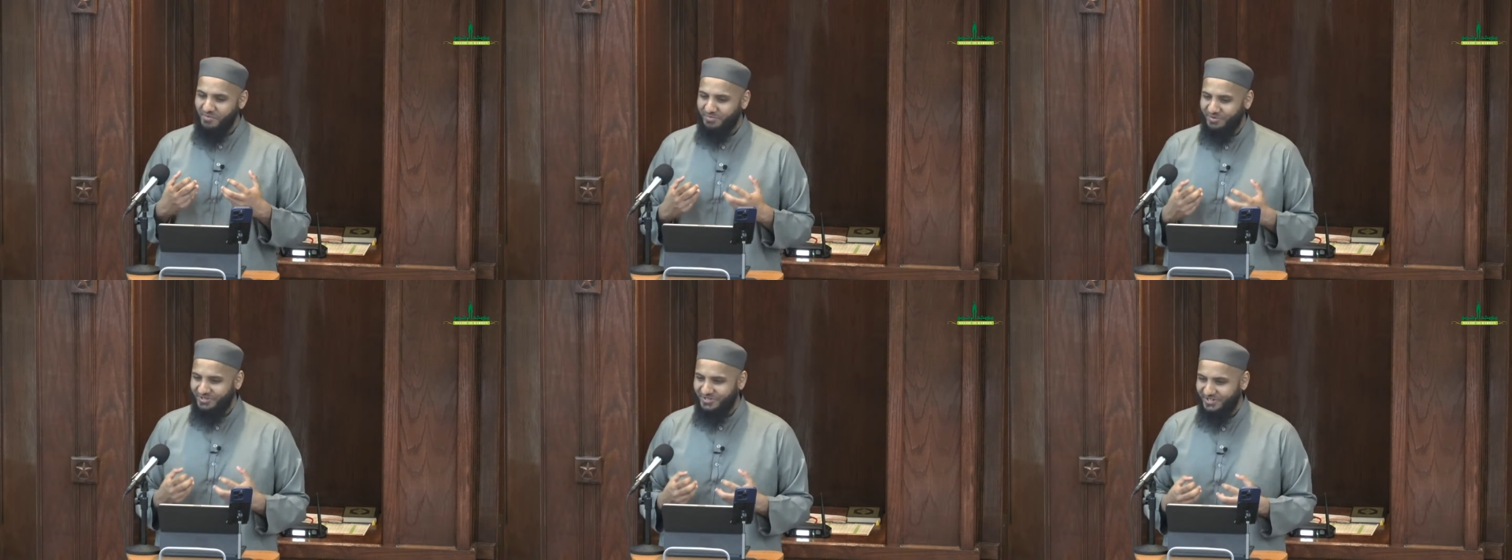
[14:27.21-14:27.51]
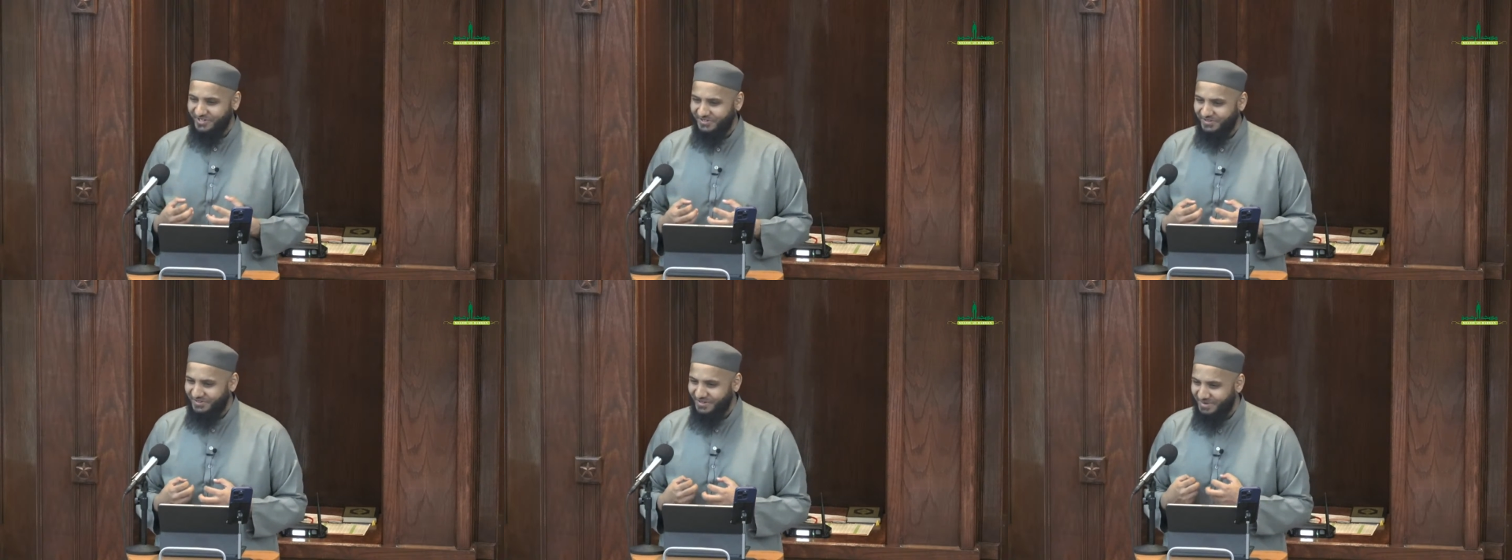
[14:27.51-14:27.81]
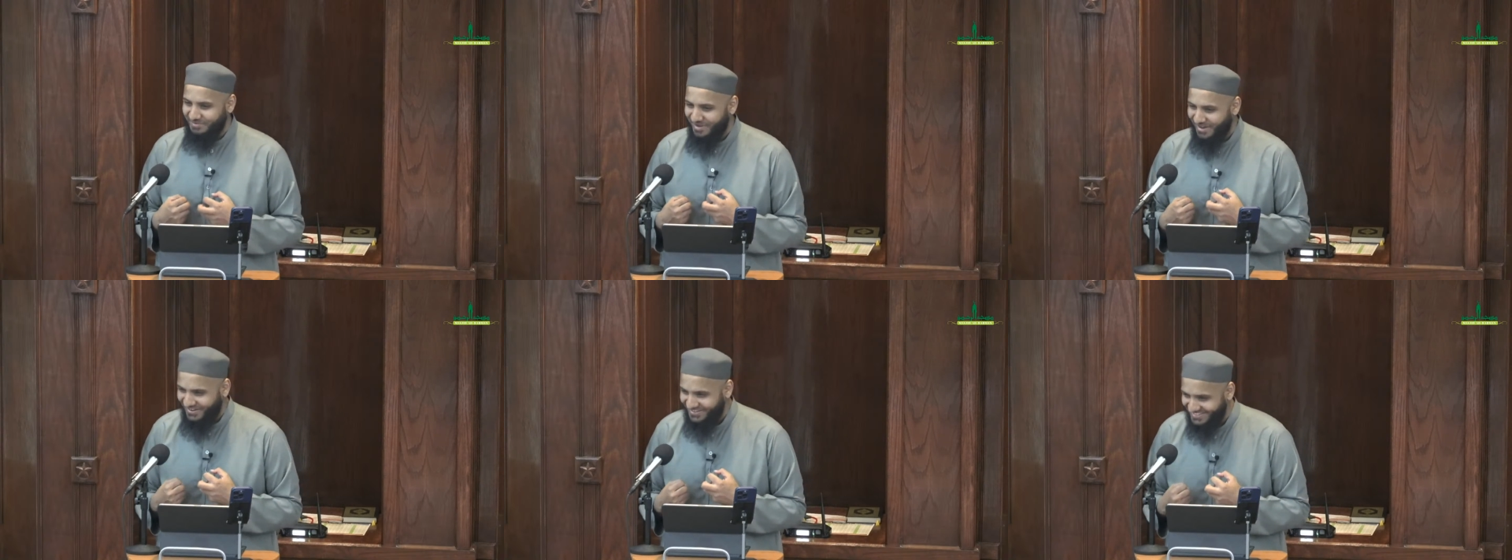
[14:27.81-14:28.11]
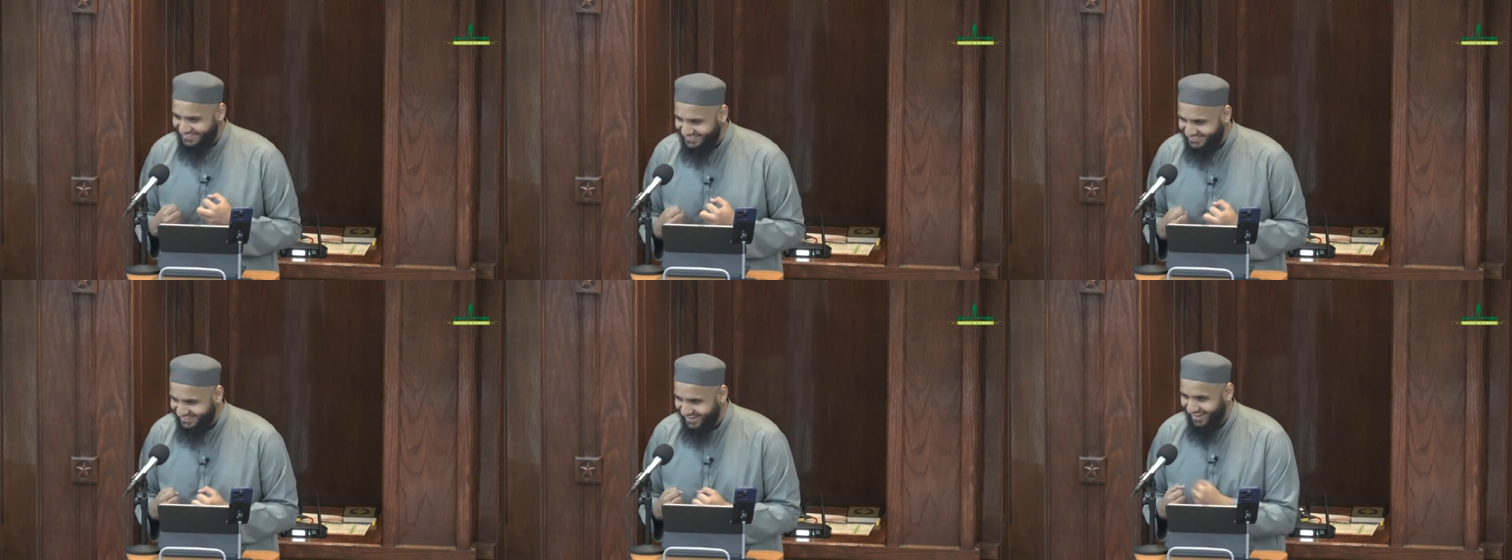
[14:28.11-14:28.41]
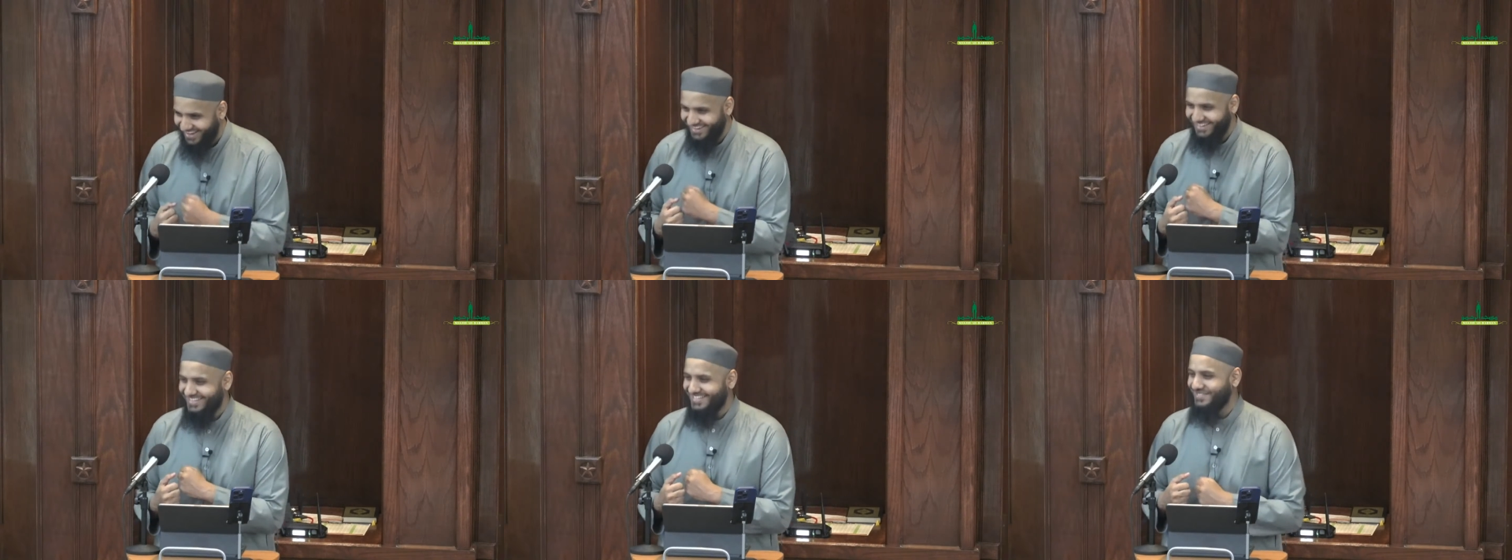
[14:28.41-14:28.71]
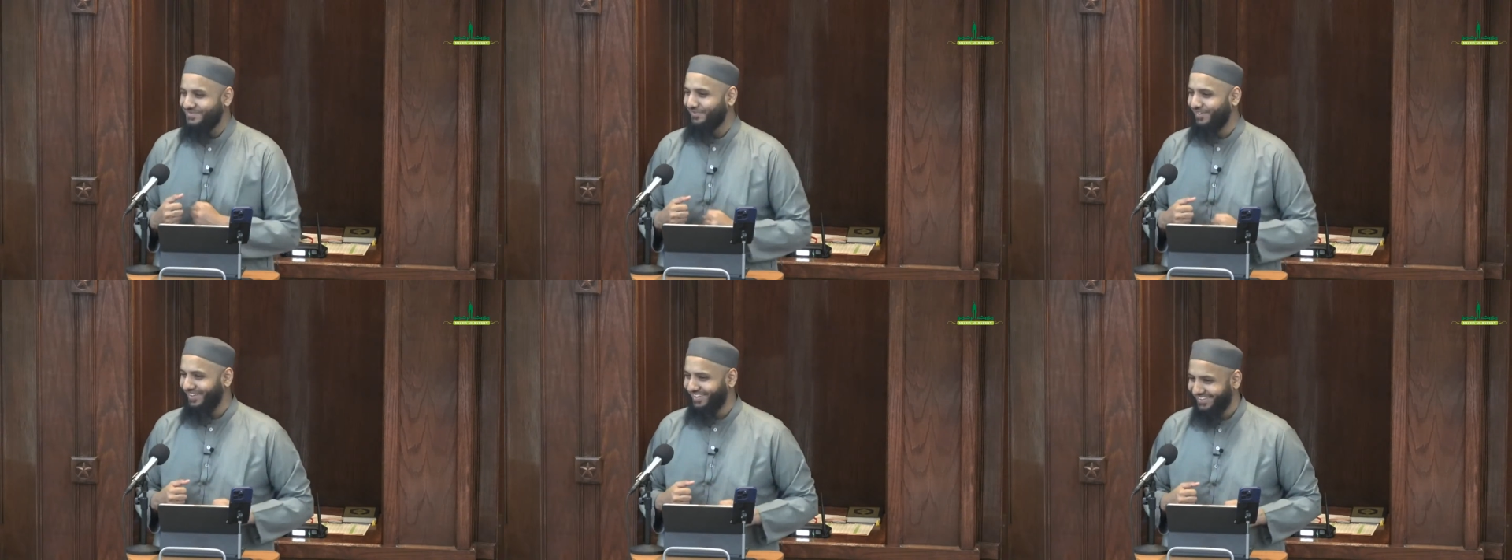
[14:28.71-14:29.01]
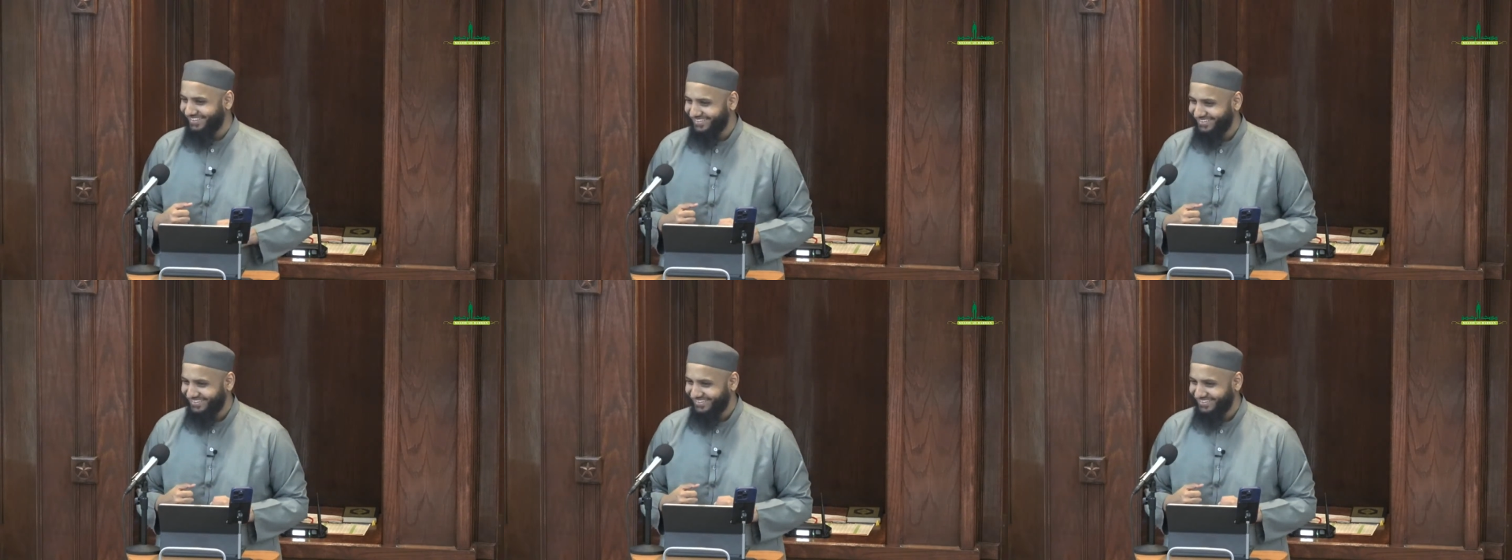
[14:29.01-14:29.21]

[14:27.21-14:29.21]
particular about his diet as well.